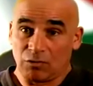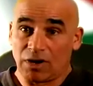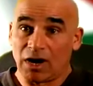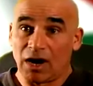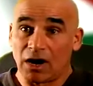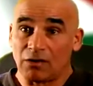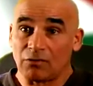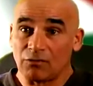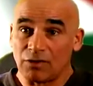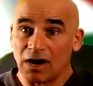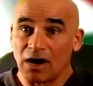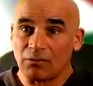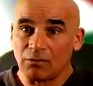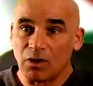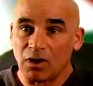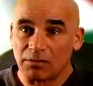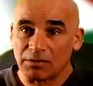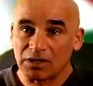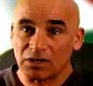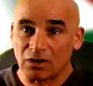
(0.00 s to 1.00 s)
we
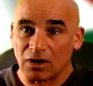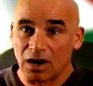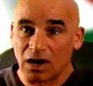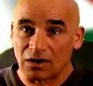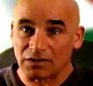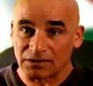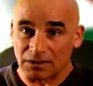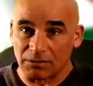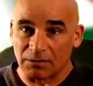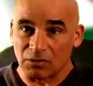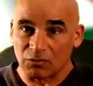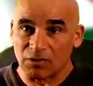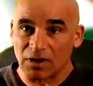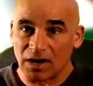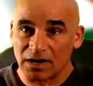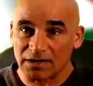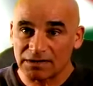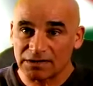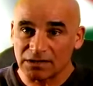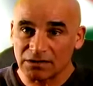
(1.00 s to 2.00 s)
are bombing your house, I mean,
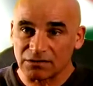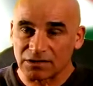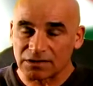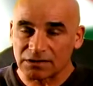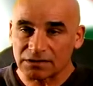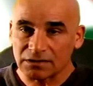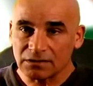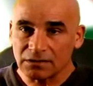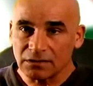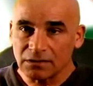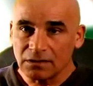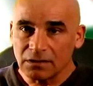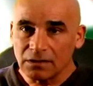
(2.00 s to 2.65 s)
we are serious.